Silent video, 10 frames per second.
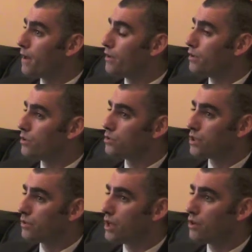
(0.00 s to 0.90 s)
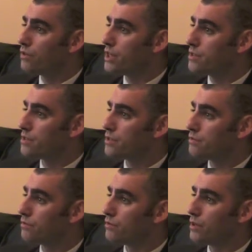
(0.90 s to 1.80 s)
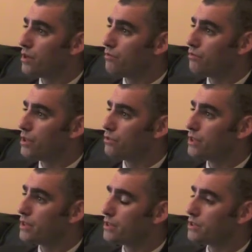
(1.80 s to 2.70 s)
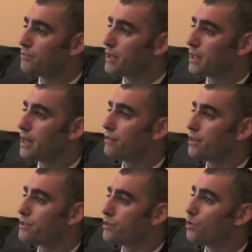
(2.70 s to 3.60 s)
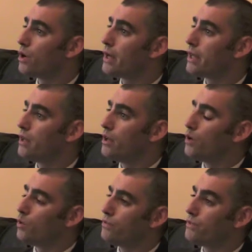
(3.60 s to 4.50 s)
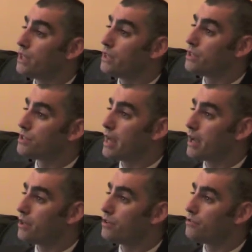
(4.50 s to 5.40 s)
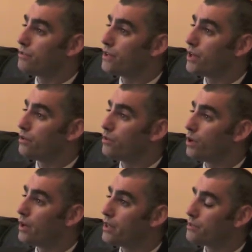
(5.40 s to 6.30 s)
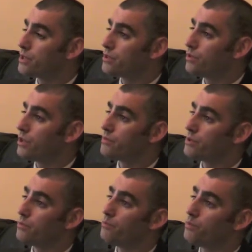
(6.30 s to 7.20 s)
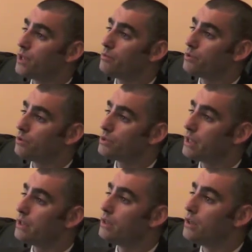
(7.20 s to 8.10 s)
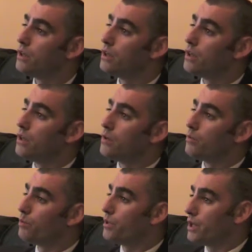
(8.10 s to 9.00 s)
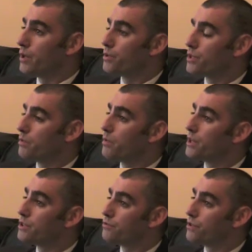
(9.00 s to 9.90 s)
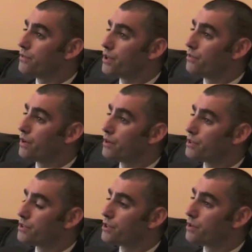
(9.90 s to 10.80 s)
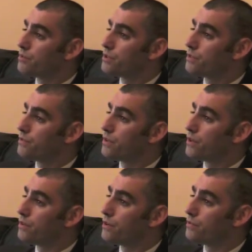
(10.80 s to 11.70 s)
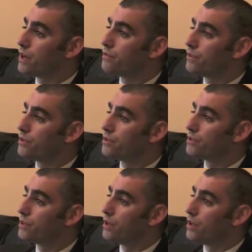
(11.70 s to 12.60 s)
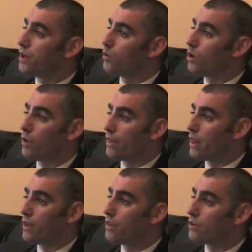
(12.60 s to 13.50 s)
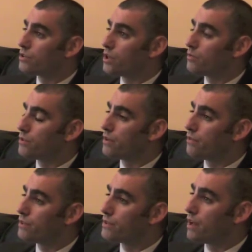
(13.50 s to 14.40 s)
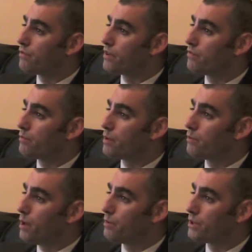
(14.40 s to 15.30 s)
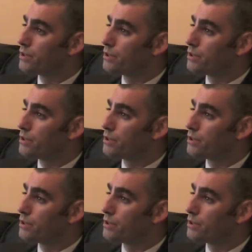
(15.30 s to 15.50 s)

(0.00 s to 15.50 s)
And also no real reasons have been given as to why we've needed a second review. Why has Mr. Williamson been brought in, presumably to review Verita's terms of reference? when those terms of reference haven't even been published.